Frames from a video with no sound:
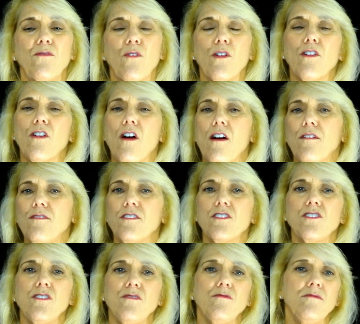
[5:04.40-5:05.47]
your
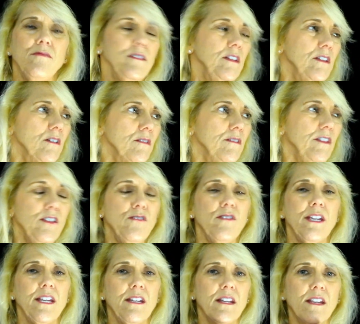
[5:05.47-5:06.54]
office,
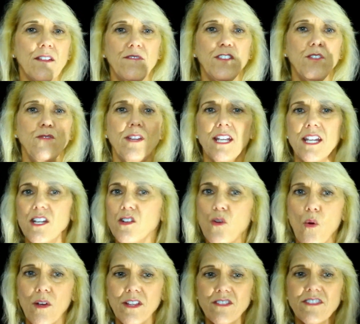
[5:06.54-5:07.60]
if you need
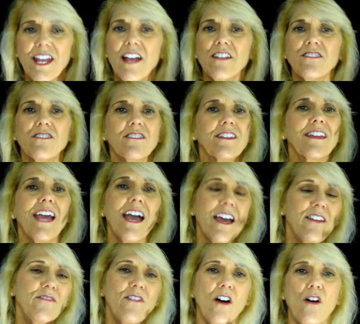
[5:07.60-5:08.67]
noise canceling
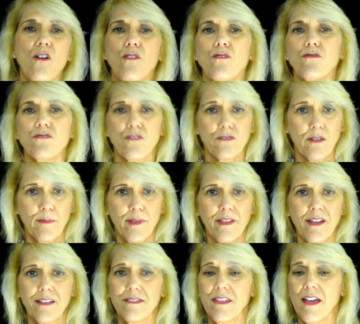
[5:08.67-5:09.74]
headphones or something
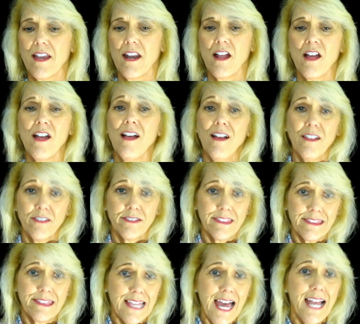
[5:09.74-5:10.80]
like that,
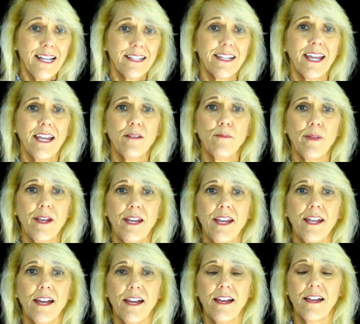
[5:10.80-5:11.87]
that can
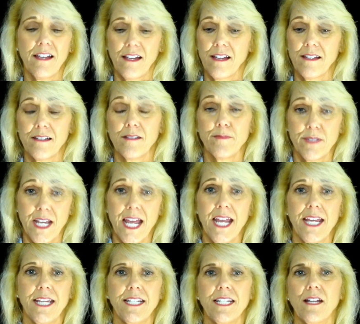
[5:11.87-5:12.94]
be
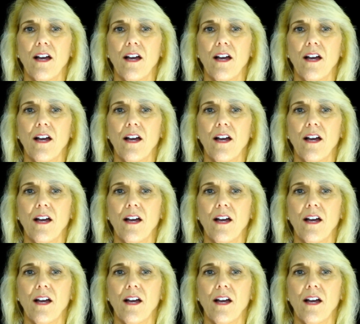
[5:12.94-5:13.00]
obtained.